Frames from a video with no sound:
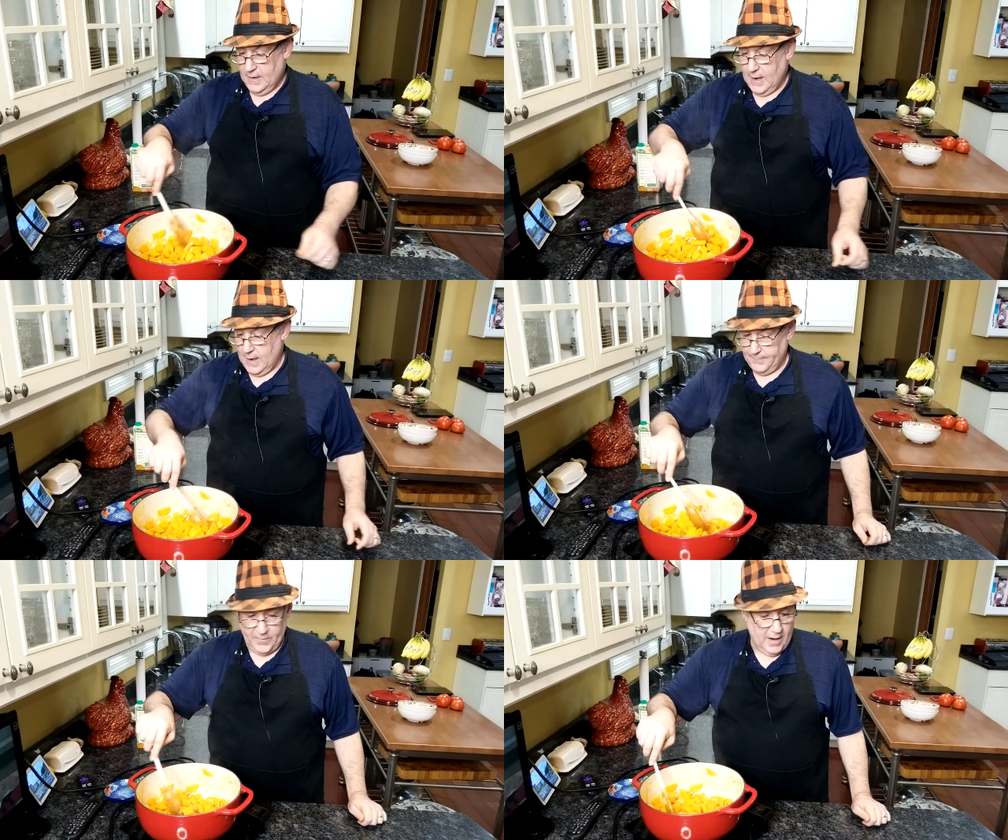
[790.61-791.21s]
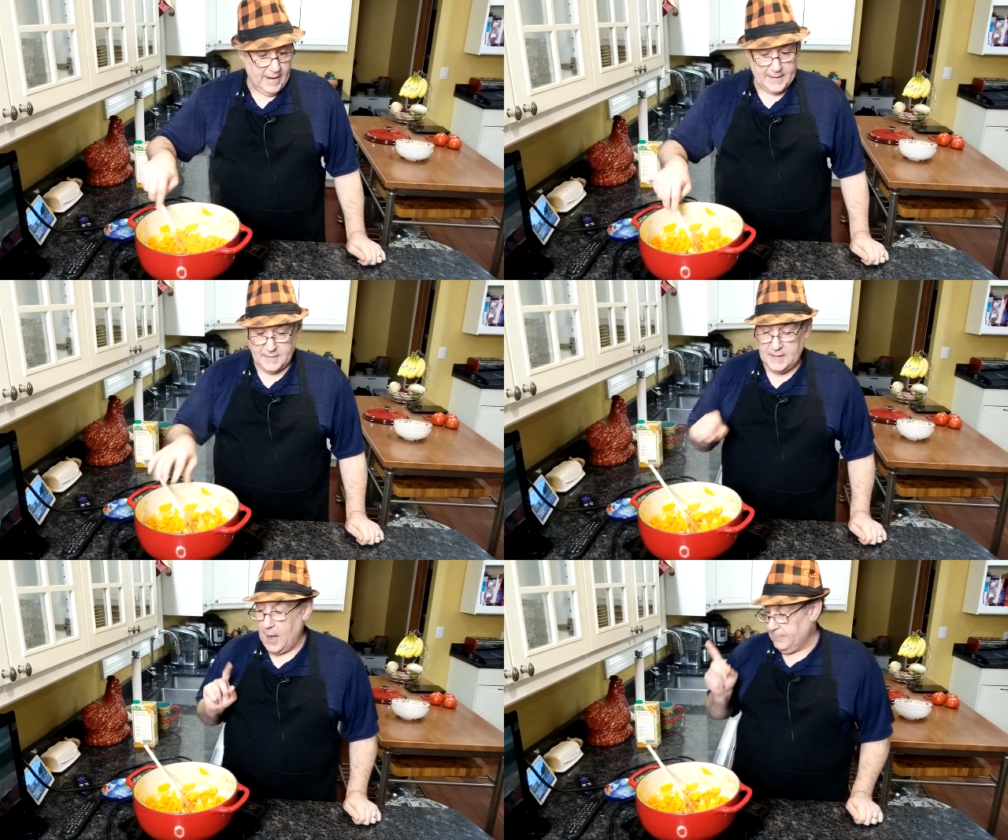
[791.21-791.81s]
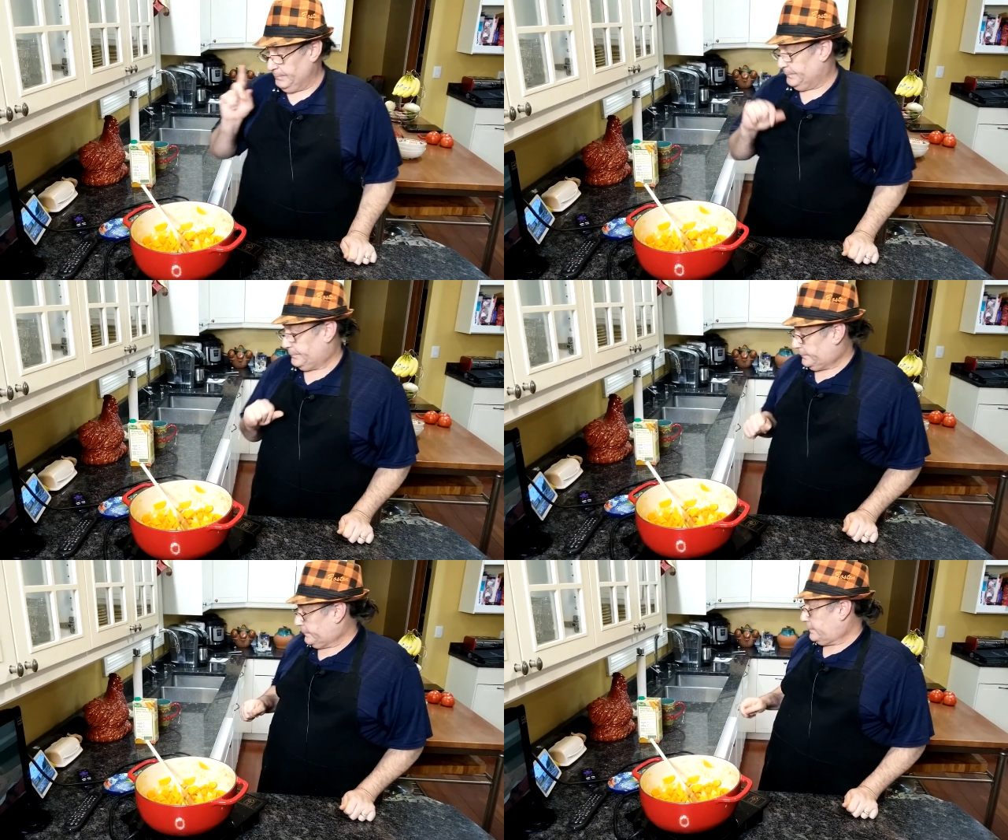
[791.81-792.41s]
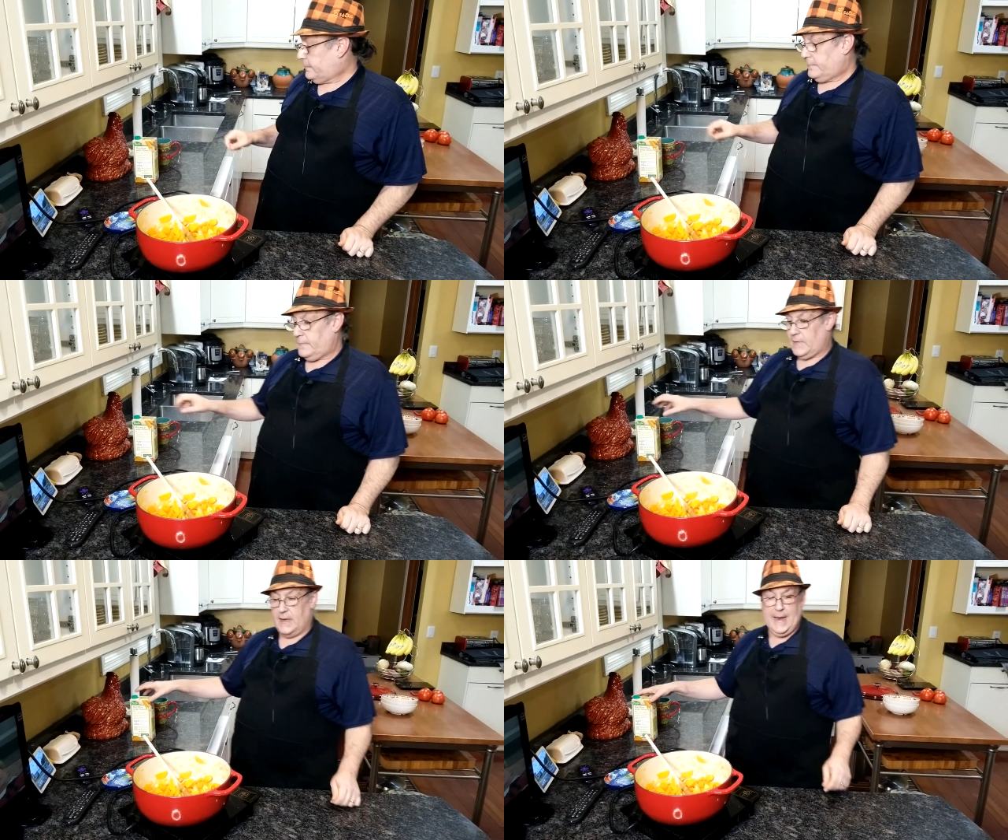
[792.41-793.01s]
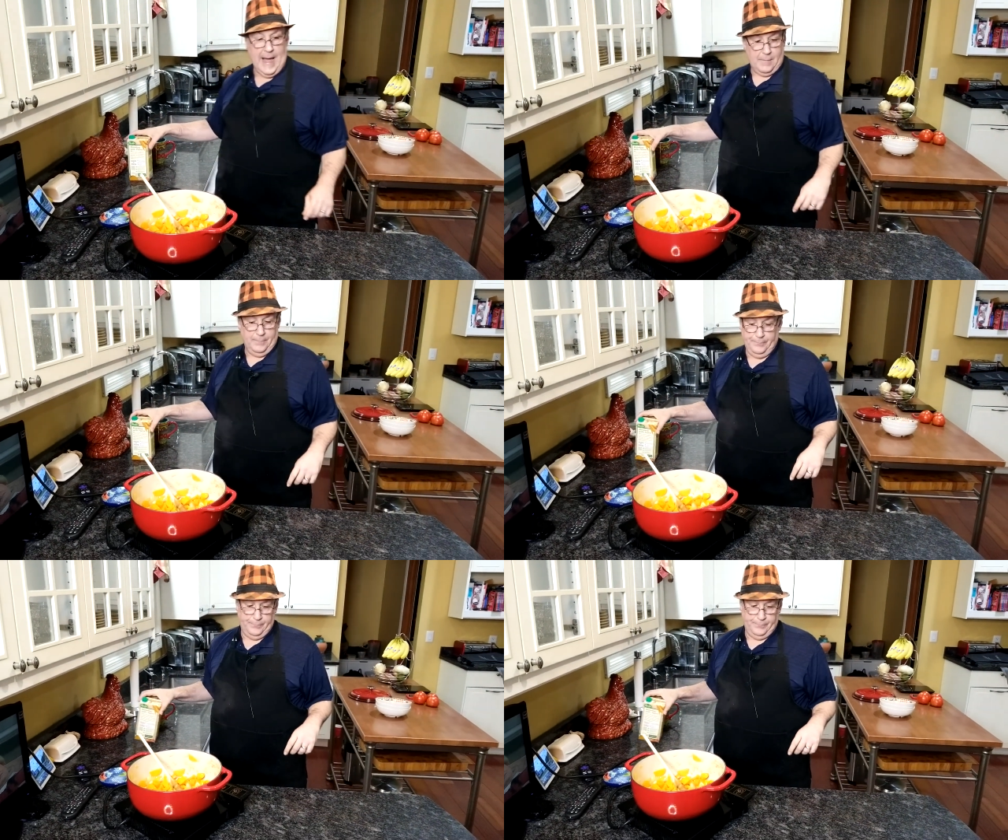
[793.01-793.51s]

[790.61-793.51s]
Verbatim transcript: Um, all right, so now